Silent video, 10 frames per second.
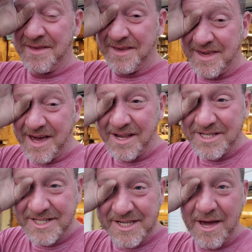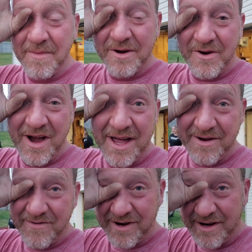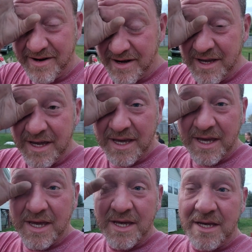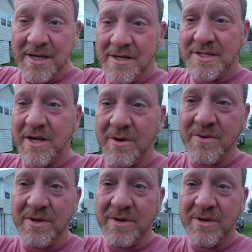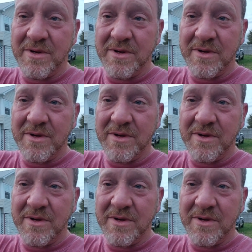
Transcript: God, she's got me crying over here. So, yes.